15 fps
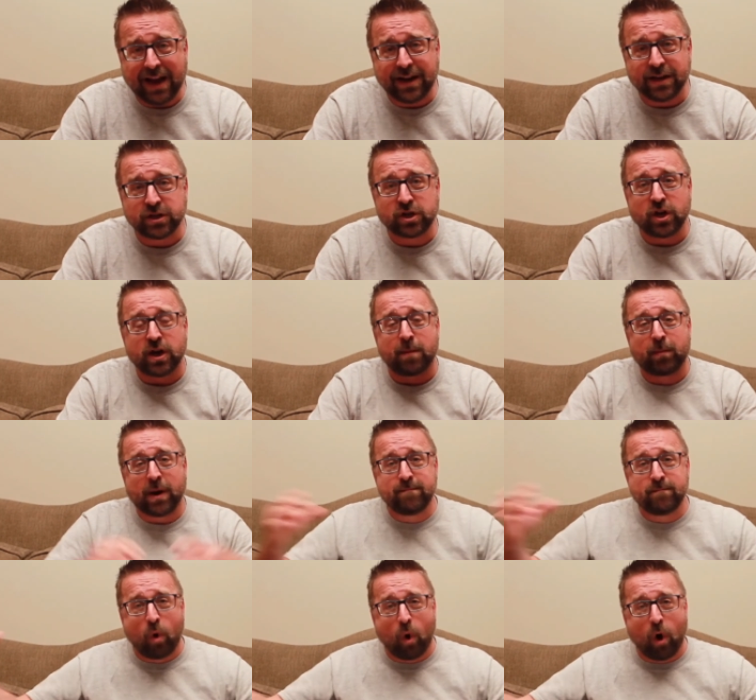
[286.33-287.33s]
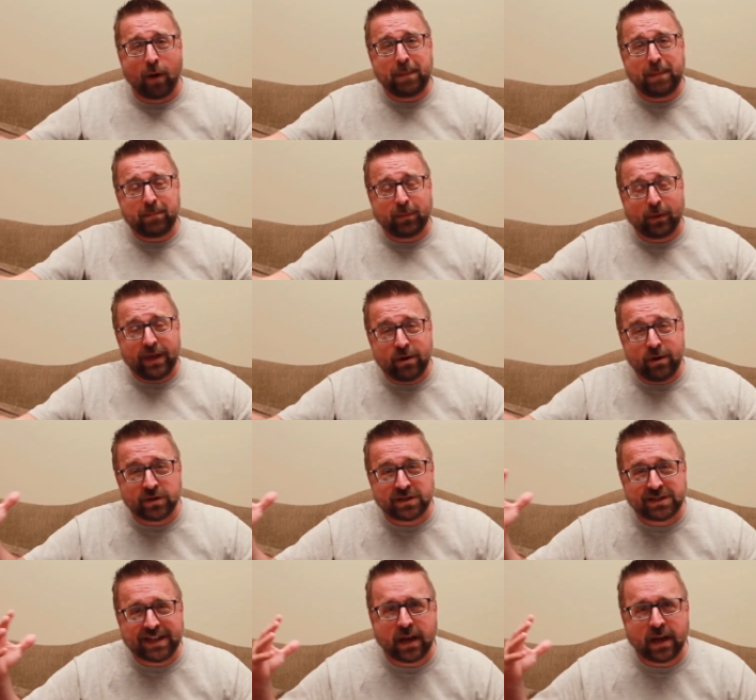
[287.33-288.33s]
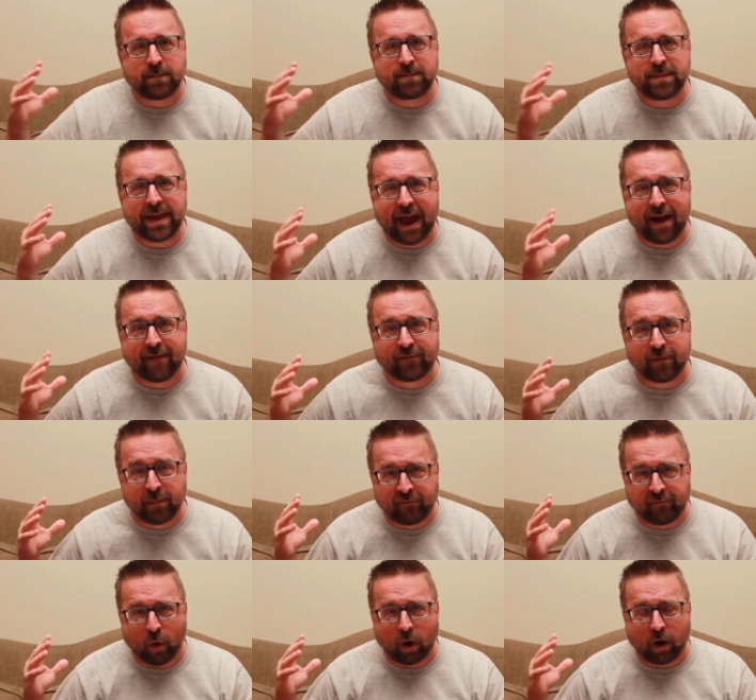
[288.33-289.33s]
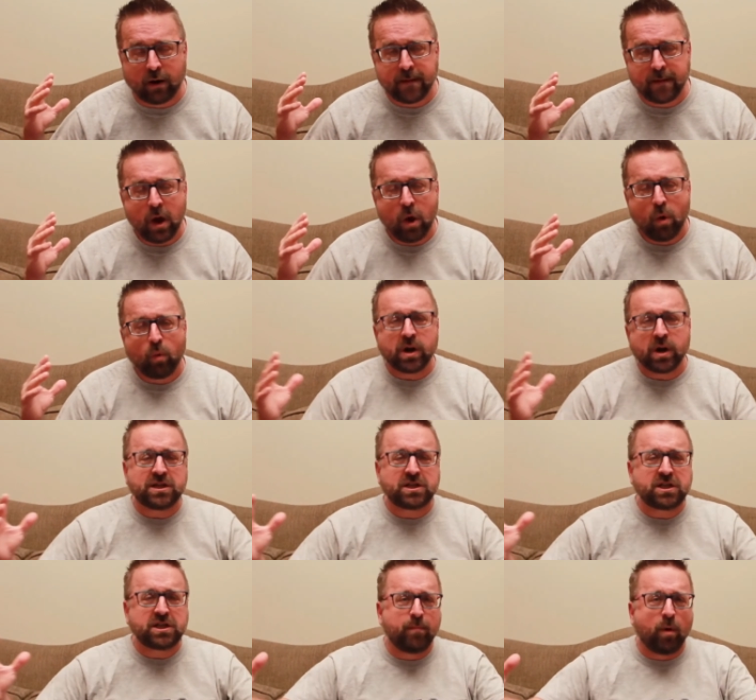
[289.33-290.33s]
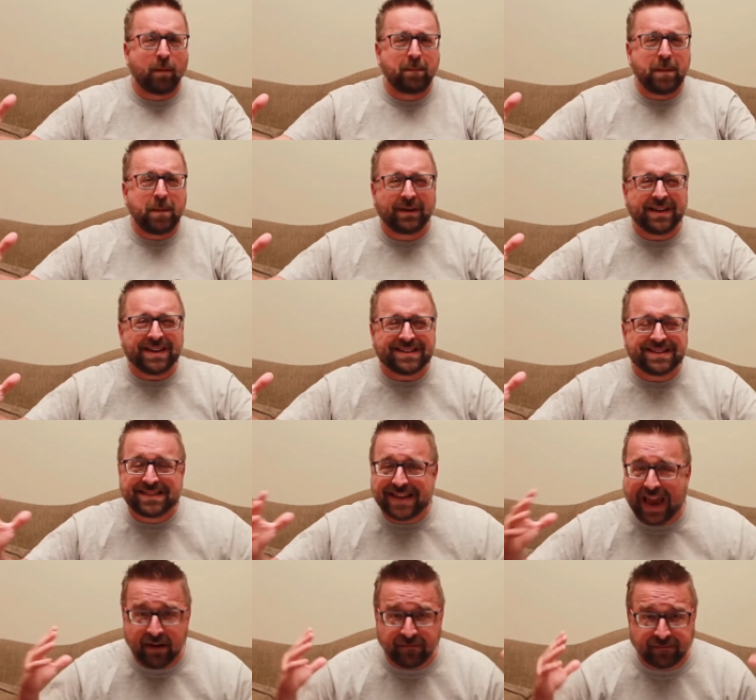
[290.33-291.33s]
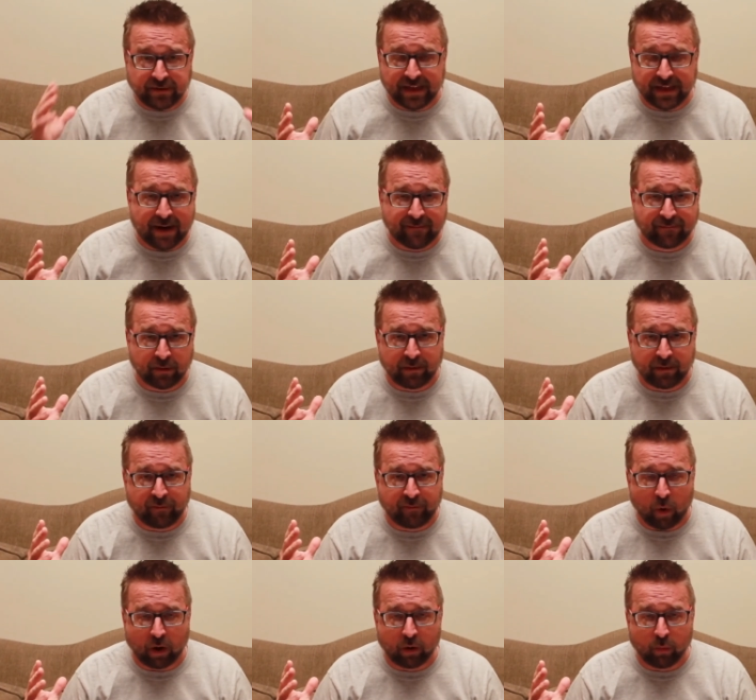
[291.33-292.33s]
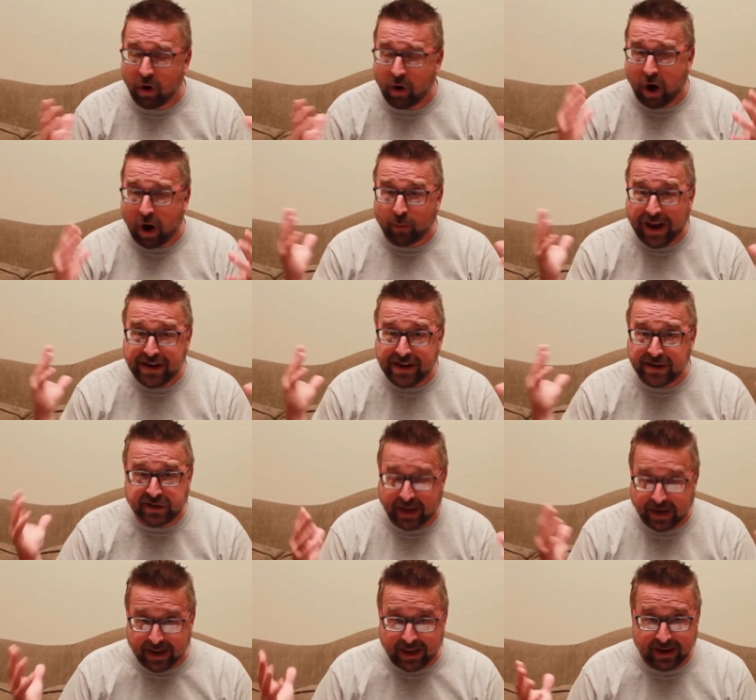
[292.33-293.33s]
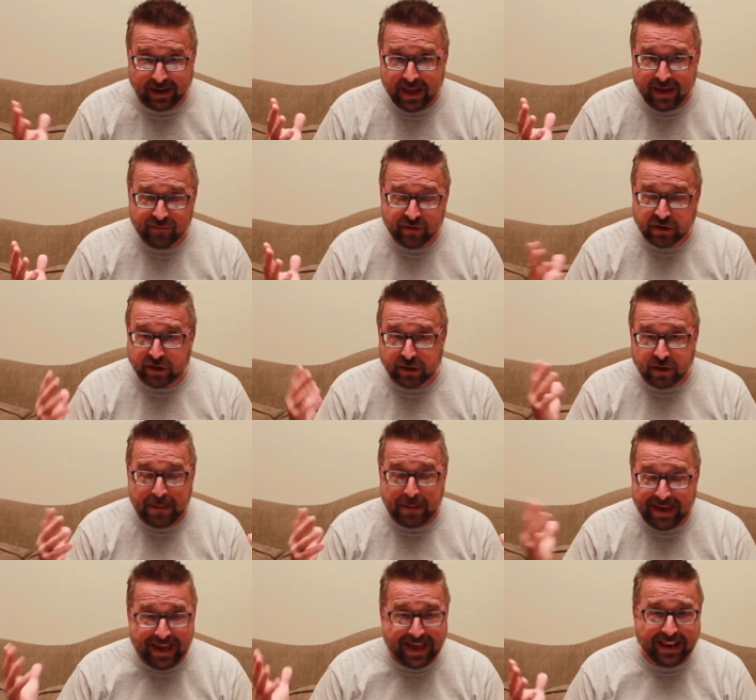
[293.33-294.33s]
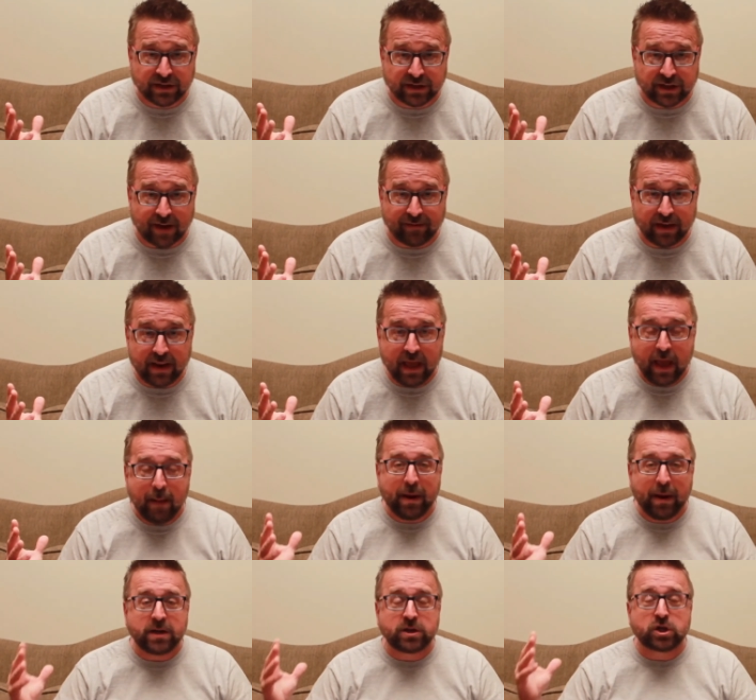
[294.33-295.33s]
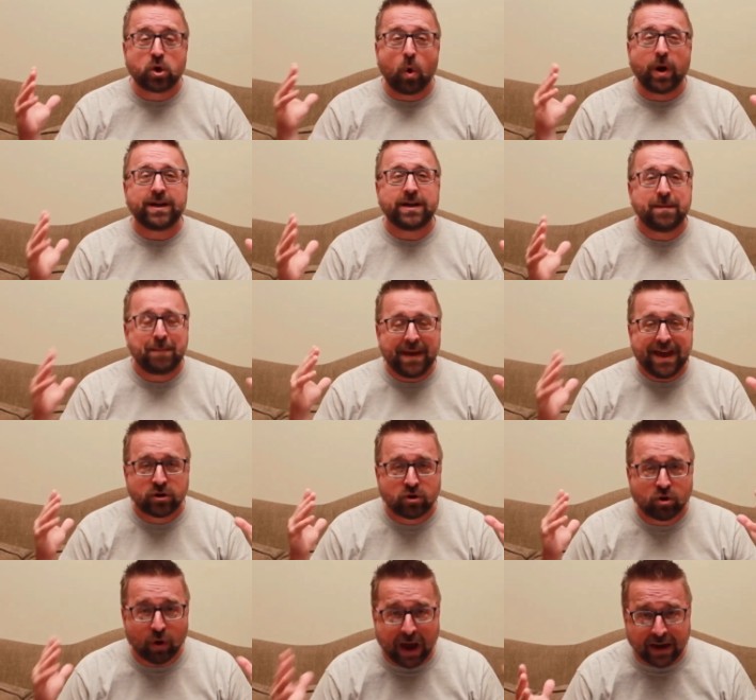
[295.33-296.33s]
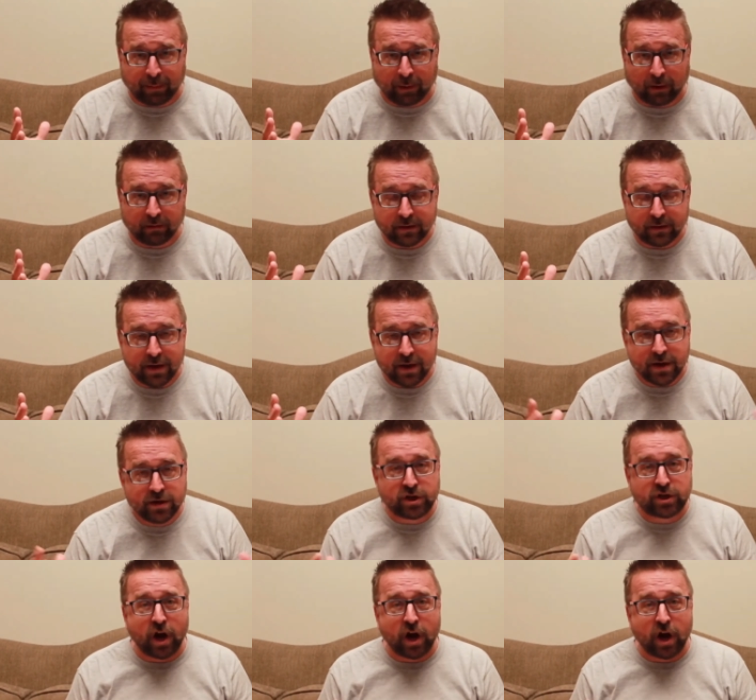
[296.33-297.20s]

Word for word: God is going to bring more people into his kingdom than ever before. We're going to see more people get saved than ever before. We're already seeing it, the beginnings of it, but it's going to be incredible.